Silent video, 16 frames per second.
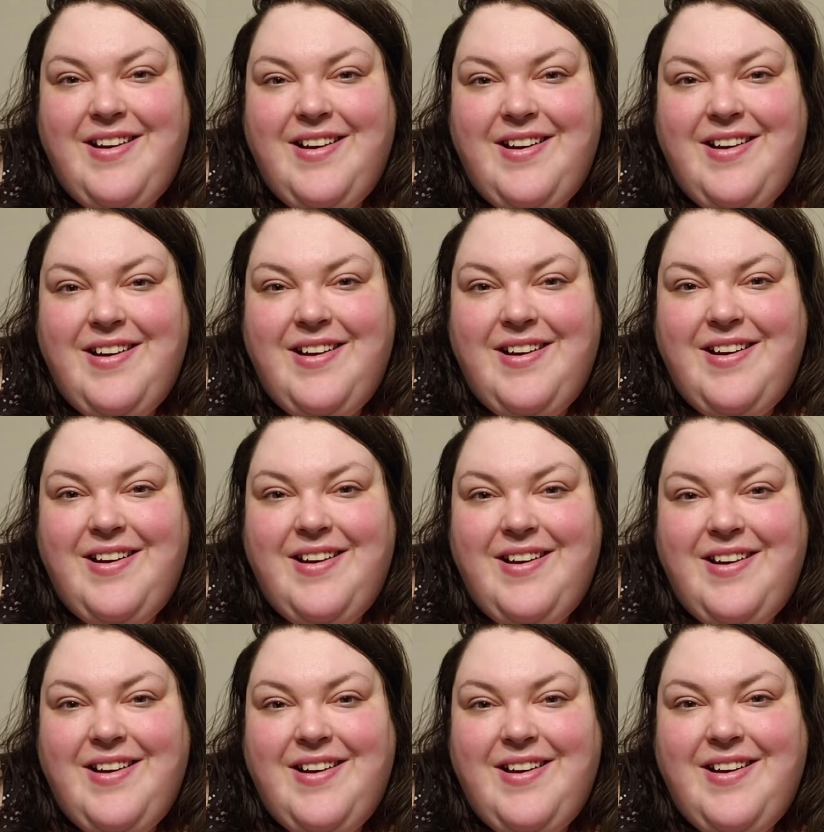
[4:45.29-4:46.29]
all ready to
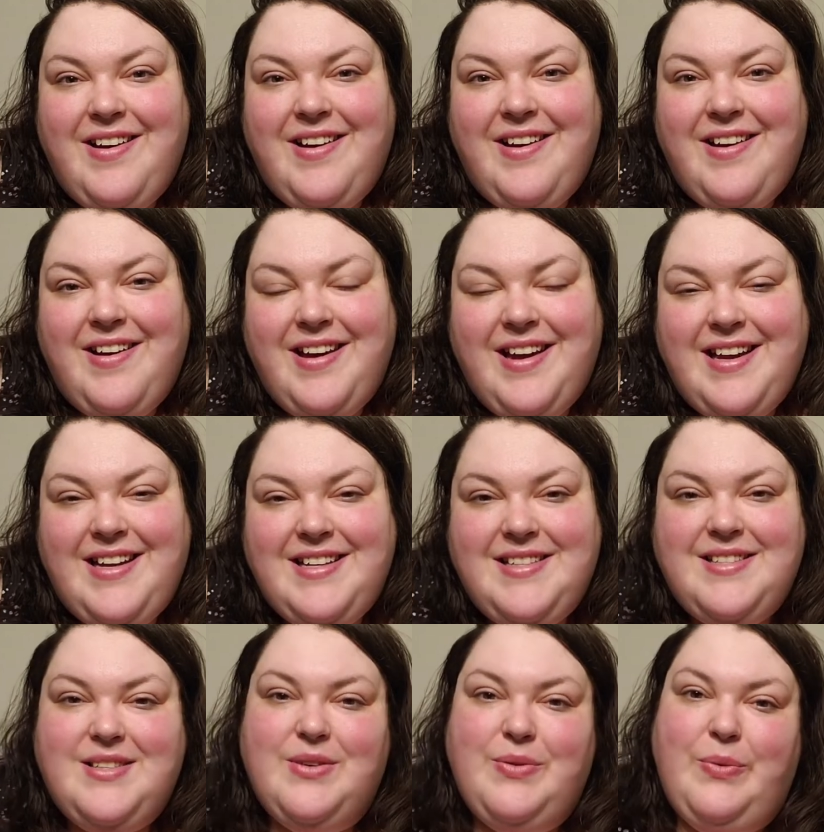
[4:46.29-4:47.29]
go.
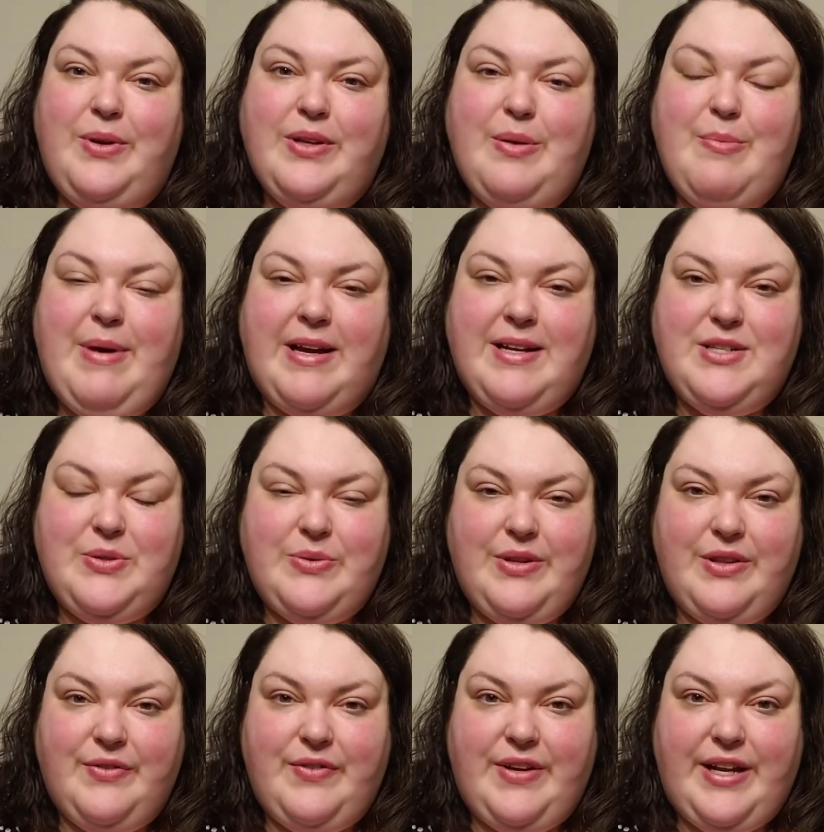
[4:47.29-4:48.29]
Guys, welcome back to
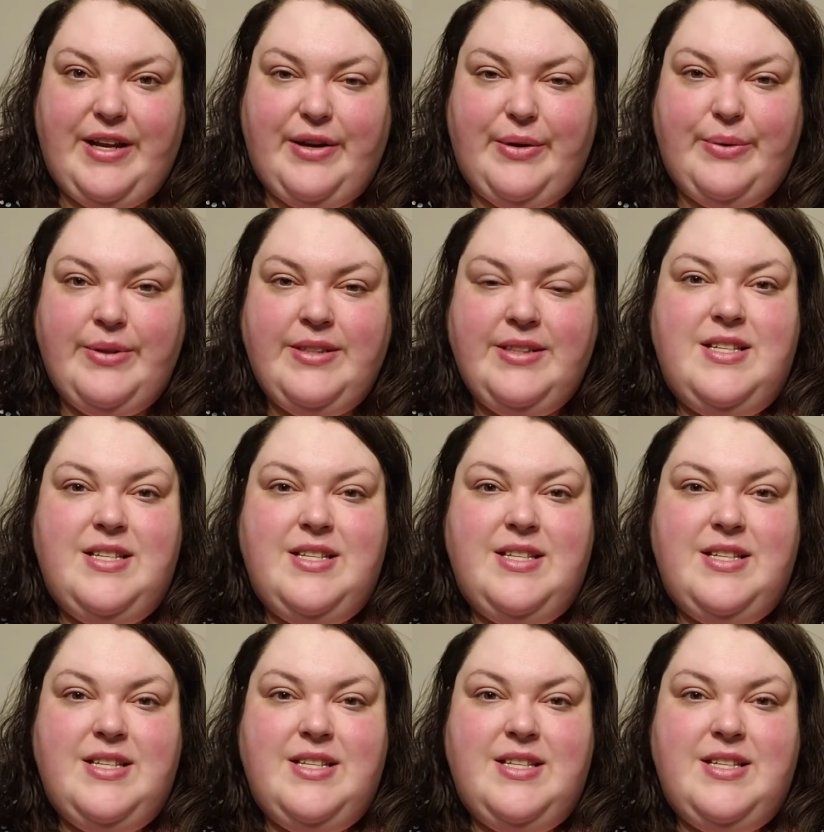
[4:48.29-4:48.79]
another video.